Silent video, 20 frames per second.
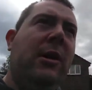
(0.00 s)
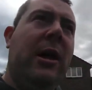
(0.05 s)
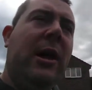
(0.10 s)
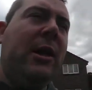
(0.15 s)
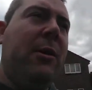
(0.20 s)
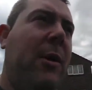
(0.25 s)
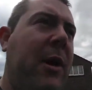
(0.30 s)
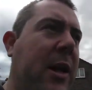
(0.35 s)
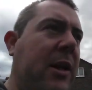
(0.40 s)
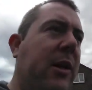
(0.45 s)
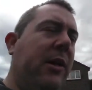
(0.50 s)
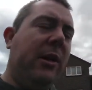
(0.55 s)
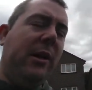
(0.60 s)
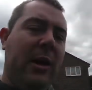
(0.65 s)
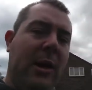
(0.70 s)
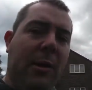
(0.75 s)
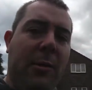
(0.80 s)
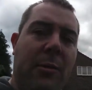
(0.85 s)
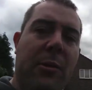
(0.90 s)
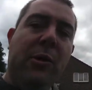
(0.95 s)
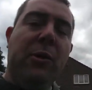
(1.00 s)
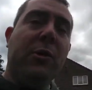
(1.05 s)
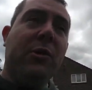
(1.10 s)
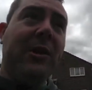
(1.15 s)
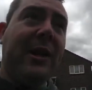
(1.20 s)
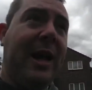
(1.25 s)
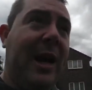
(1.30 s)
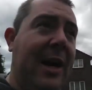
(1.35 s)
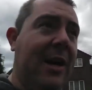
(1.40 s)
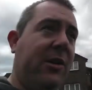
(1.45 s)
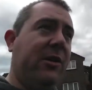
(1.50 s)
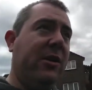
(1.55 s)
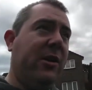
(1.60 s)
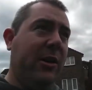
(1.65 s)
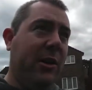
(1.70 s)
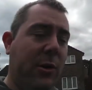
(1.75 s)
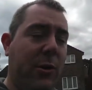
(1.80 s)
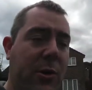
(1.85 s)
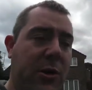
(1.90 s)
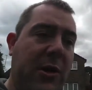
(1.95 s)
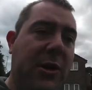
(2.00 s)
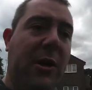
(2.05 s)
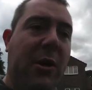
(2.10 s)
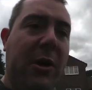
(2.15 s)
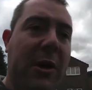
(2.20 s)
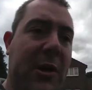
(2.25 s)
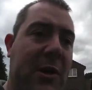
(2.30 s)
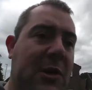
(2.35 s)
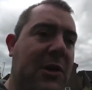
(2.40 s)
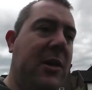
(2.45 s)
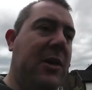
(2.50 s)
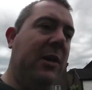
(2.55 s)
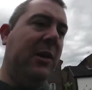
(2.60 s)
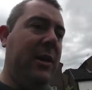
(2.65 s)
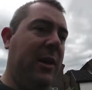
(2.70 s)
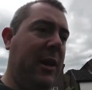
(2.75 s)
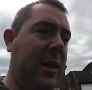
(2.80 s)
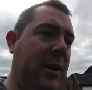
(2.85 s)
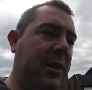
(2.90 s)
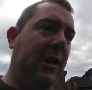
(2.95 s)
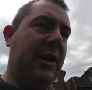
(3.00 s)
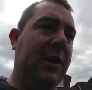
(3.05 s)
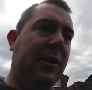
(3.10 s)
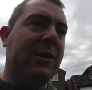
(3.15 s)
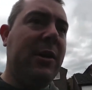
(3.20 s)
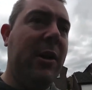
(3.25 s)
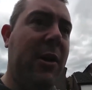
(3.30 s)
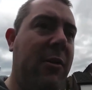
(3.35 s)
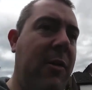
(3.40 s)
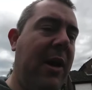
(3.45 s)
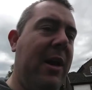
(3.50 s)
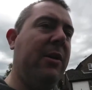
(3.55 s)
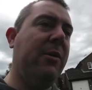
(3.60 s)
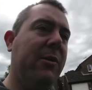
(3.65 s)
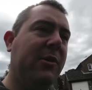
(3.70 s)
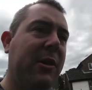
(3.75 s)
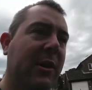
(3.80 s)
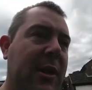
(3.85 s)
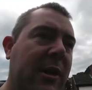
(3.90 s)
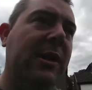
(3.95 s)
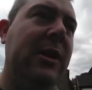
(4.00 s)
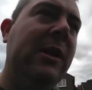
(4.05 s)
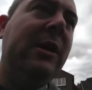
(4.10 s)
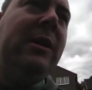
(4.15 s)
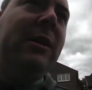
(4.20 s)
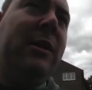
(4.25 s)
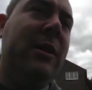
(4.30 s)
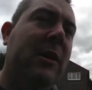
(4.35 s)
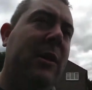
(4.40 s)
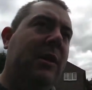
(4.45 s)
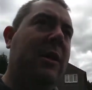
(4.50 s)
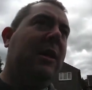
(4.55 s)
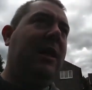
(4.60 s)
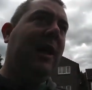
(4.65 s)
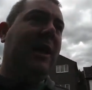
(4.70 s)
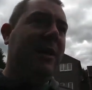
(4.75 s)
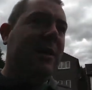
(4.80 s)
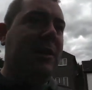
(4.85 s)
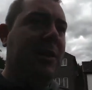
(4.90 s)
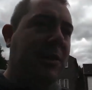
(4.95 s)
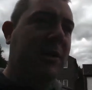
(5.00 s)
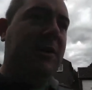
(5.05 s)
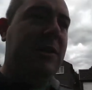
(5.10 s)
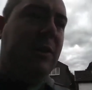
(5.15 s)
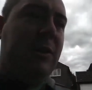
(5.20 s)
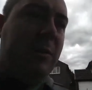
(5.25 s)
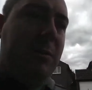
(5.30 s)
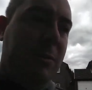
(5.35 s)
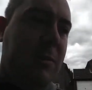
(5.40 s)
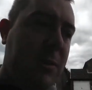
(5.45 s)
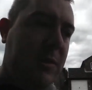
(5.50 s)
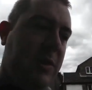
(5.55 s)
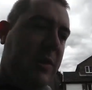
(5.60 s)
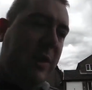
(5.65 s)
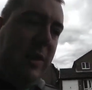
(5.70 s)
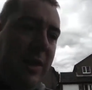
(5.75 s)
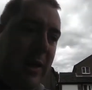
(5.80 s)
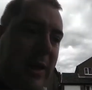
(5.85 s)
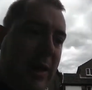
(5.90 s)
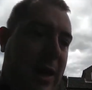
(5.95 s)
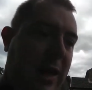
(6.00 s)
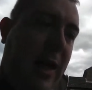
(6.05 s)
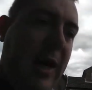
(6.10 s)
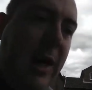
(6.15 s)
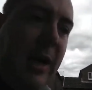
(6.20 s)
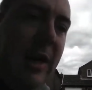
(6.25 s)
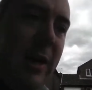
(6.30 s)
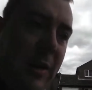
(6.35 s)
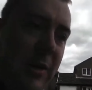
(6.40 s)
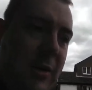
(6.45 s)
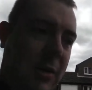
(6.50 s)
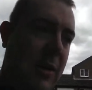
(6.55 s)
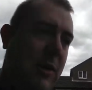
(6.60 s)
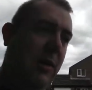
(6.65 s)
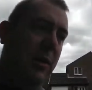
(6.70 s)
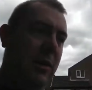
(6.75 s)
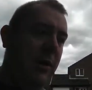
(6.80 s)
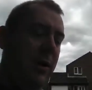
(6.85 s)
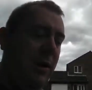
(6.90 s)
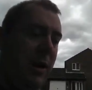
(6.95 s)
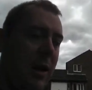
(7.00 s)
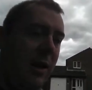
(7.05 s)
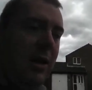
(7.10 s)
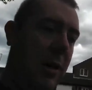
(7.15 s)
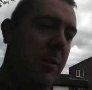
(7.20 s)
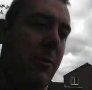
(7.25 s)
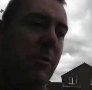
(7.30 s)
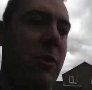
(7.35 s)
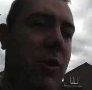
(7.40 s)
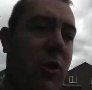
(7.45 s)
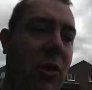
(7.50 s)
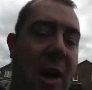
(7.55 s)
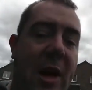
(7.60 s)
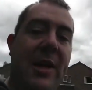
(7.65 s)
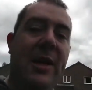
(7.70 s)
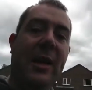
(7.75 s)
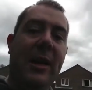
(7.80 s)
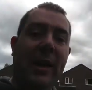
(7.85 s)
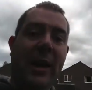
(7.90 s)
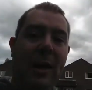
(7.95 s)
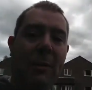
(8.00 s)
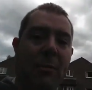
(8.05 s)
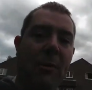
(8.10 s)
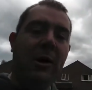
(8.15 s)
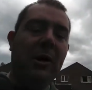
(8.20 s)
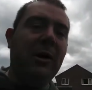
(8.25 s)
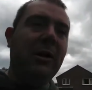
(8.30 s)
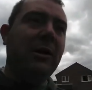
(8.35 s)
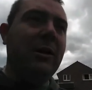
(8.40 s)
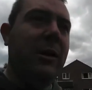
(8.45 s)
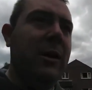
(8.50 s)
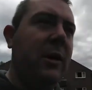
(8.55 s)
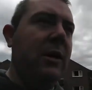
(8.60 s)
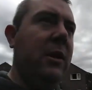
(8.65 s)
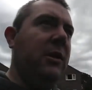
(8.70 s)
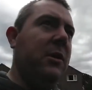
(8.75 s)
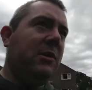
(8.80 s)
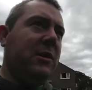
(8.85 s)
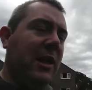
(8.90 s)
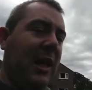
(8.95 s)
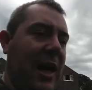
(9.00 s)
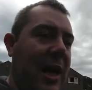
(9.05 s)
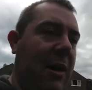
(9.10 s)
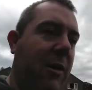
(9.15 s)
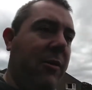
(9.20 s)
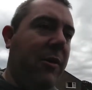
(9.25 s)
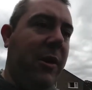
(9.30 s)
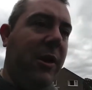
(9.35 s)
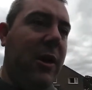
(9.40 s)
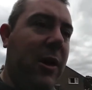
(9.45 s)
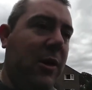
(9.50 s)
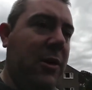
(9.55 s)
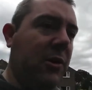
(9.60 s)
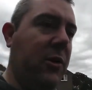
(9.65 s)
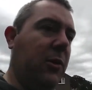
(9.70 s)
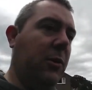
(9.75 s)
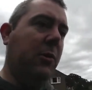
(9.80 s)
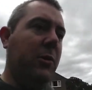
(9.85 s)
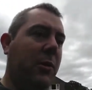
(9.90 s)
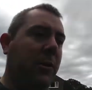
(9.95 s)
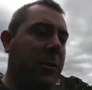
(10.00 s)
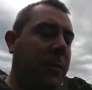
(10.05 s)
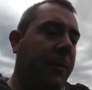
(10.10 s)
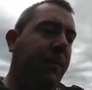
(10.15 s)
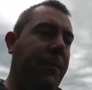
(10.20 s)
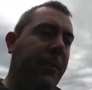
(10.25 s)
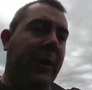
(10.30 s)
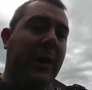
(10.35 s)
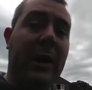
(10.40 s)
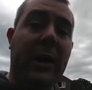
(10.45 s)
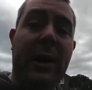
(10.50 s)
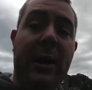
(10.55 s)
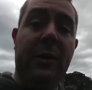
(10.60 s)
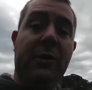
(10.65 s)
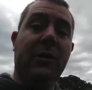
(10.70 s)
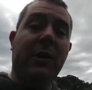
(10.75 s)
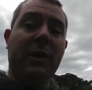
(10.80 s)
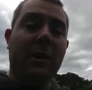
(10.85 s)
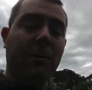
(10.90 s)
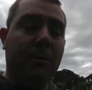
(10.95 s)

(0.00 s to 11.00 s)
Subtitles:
Anyway, you was a character, you was a knight, and you had to go around collecting items and trading them to get out of a castle. And